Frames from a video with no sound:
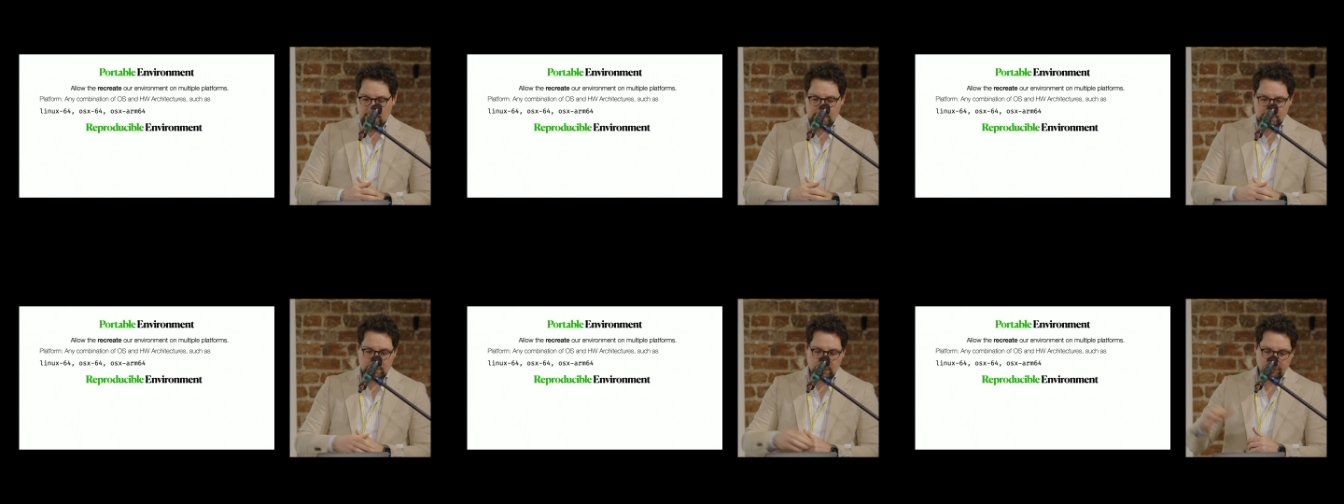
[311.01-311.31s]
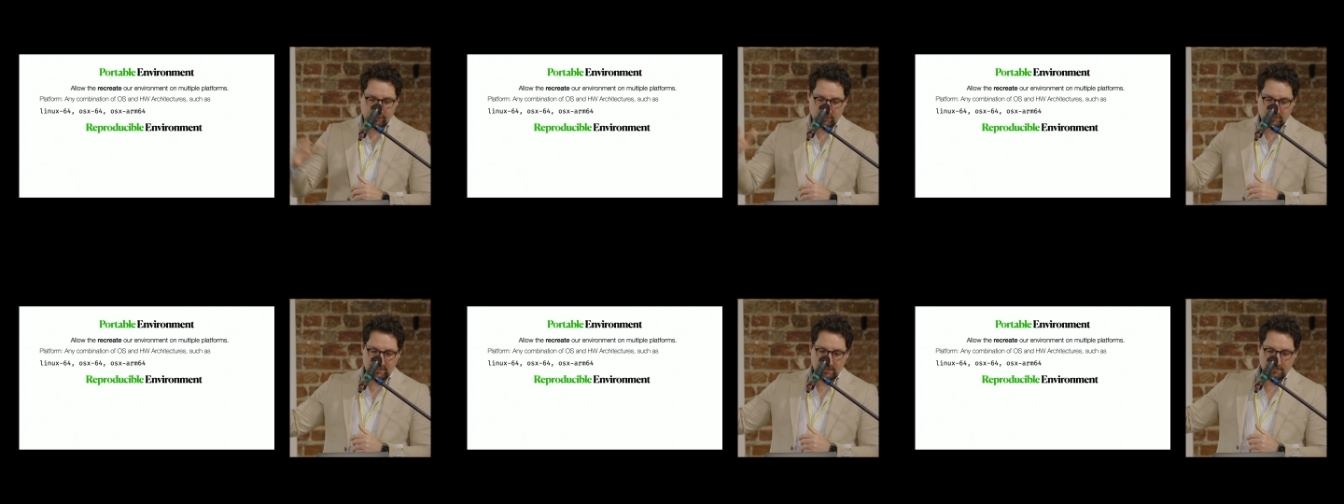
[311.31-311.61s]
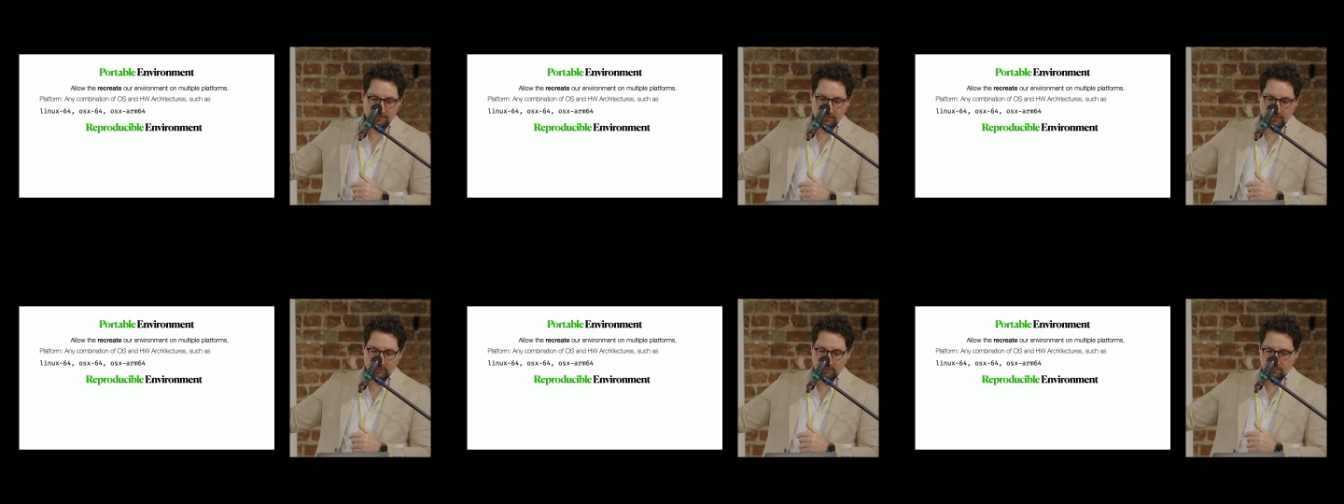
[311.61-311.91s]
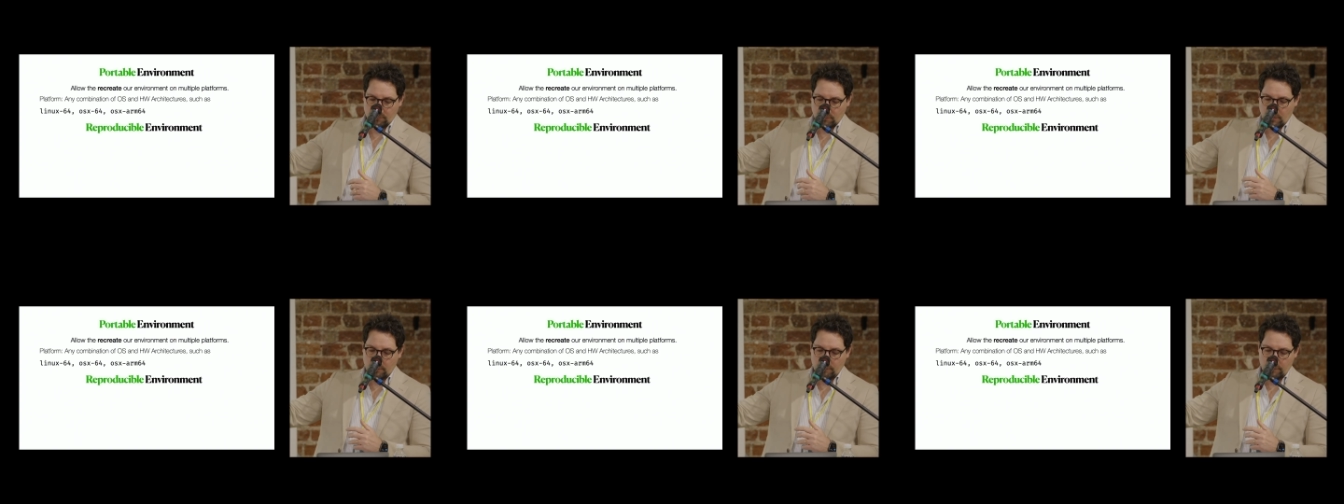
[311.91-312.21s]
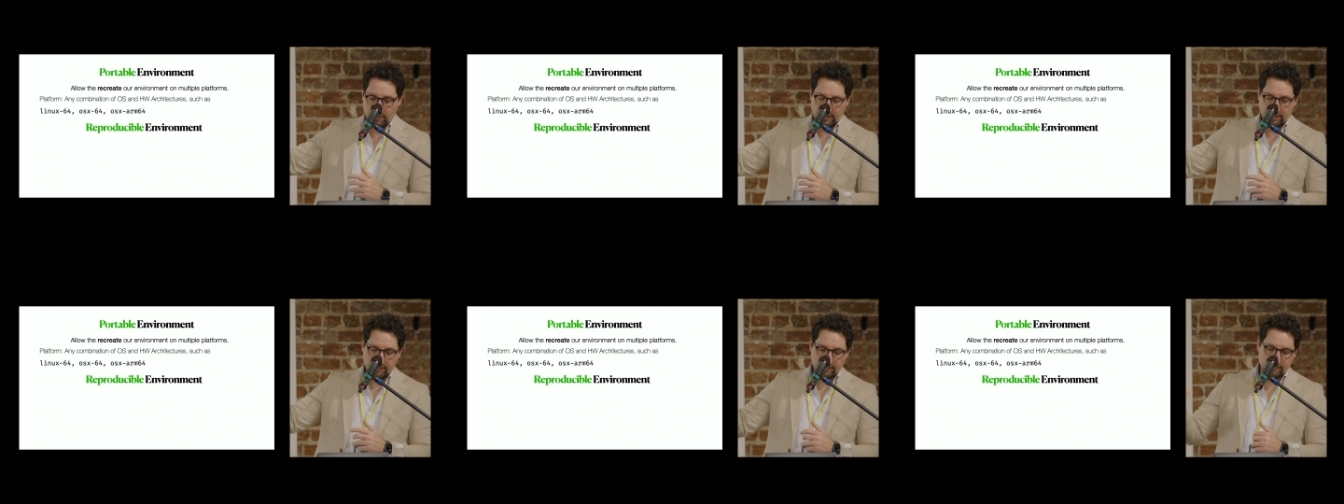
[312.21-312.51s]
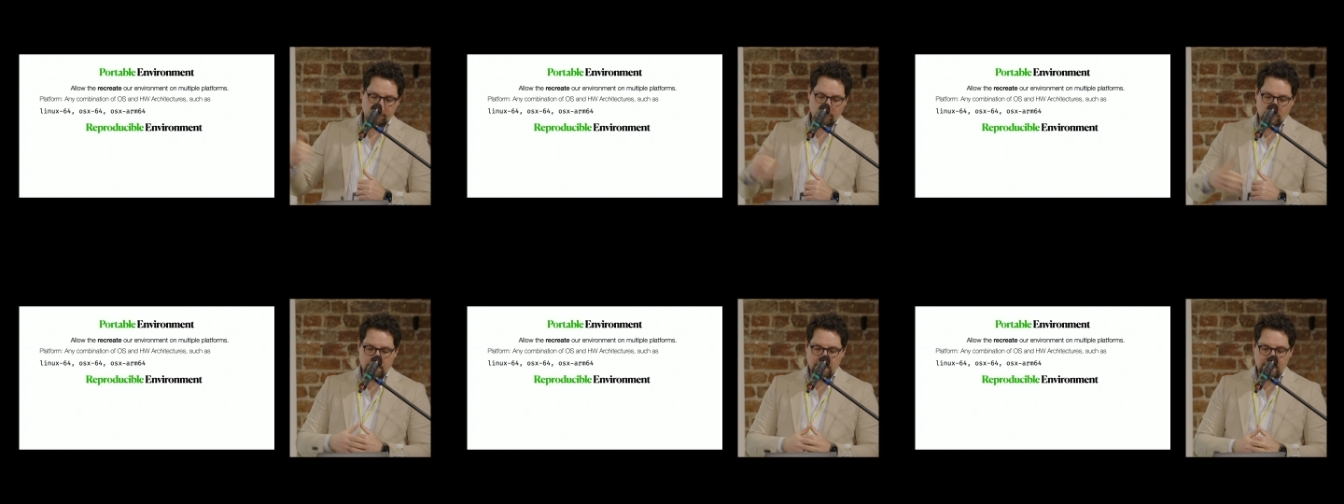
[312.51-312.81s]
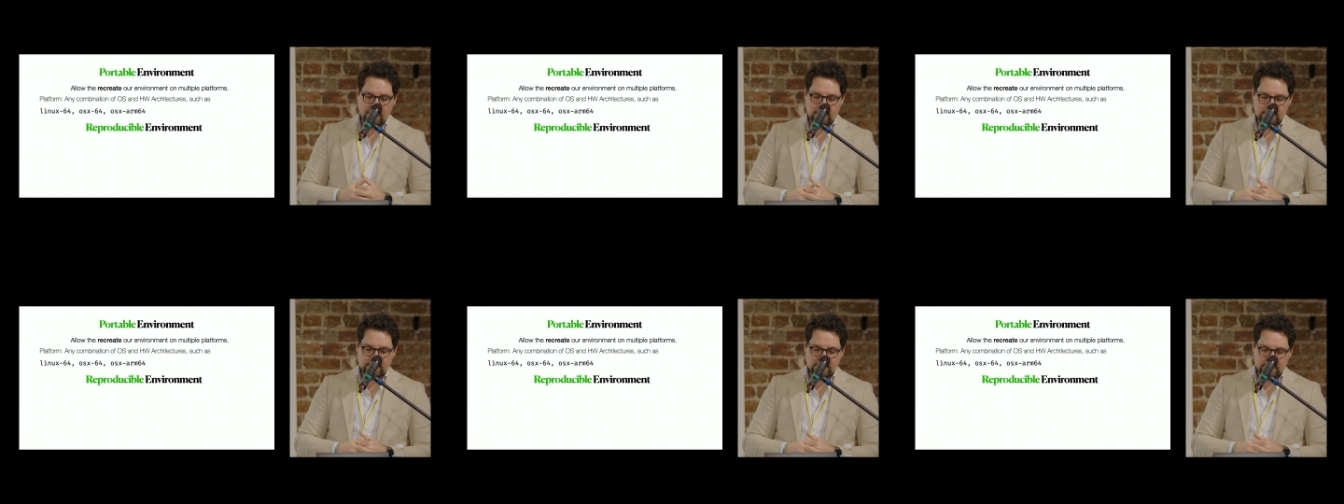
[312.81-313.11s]
So for example, what we've
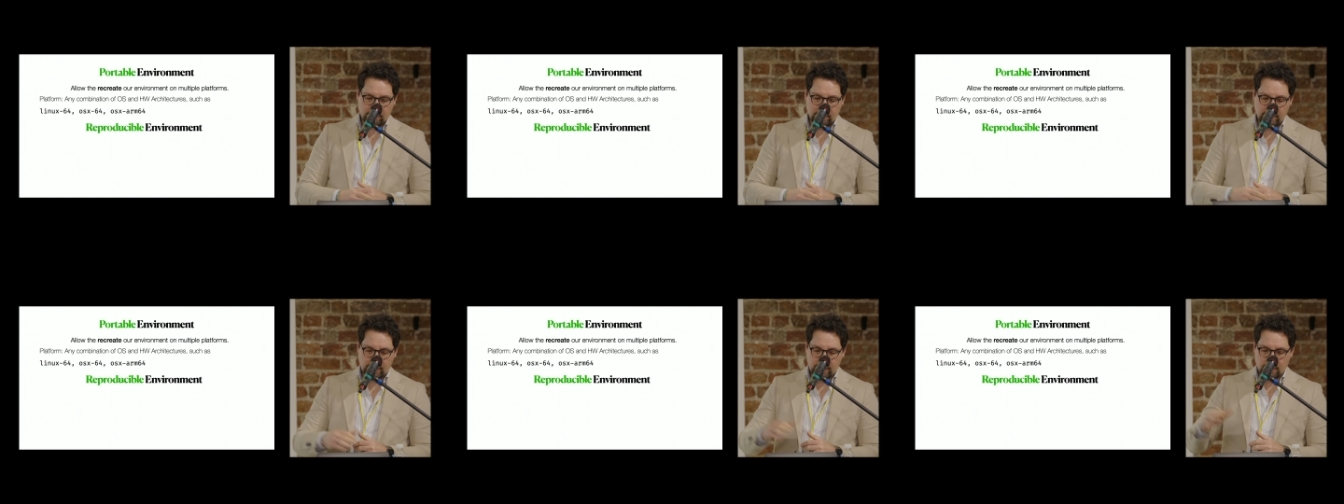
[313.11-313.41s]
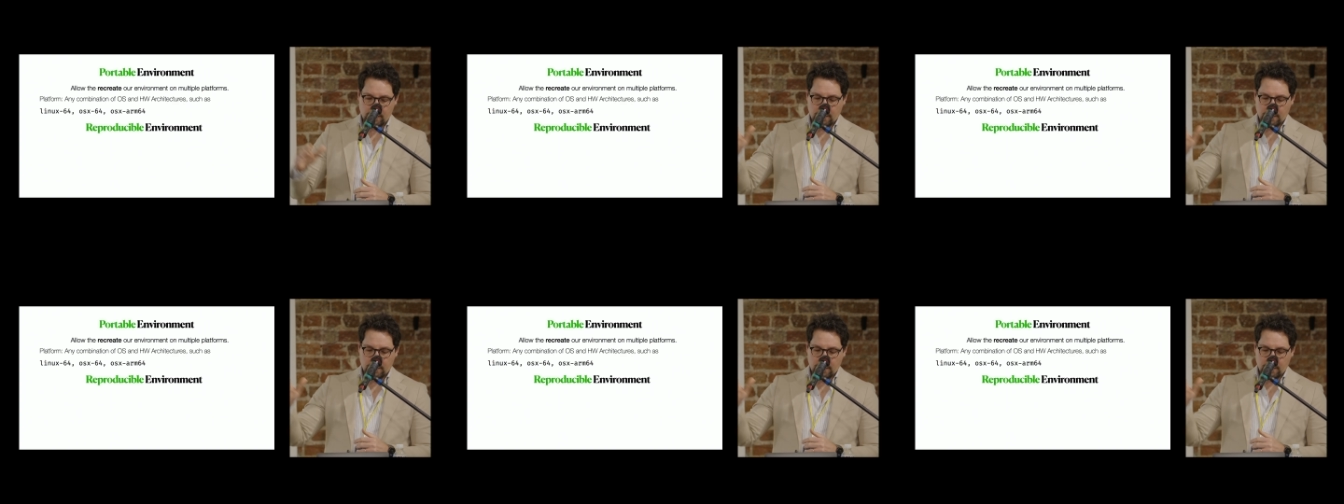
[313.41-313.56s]
been considering